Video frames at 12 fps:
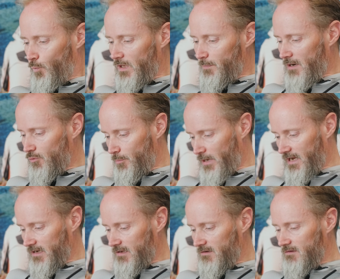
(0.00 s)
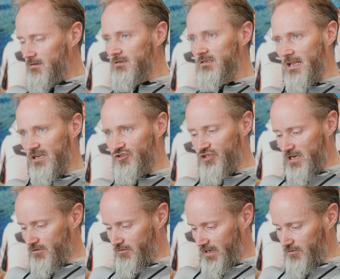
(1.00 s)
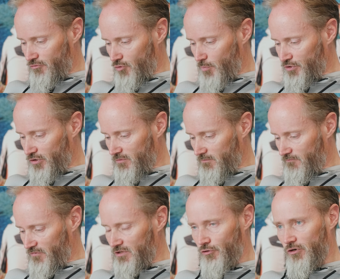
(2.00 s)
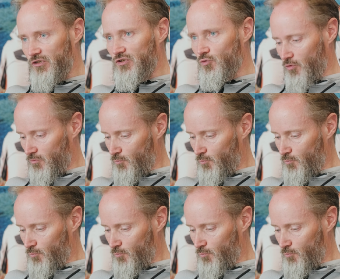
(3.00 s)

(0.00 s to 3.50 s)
Will power bank slash generator option return soon?